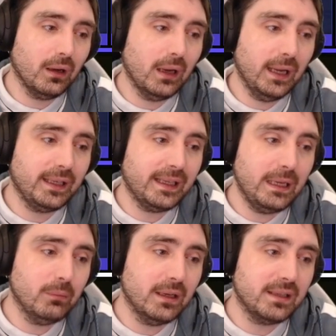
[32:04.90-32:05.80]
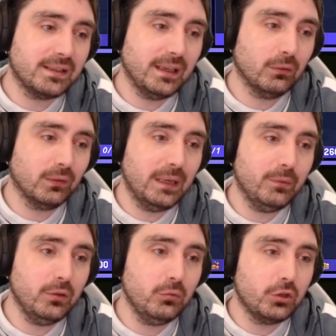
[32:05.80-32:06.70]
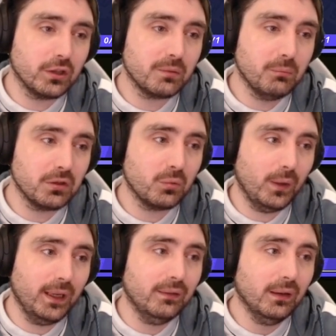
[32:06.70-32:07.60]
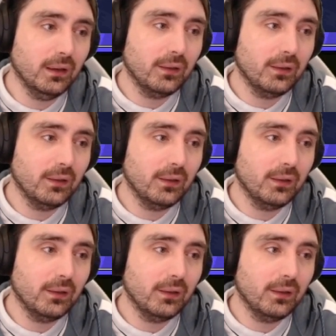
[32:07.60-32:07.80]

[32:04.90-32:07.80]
a game, it's a single game that you just must win,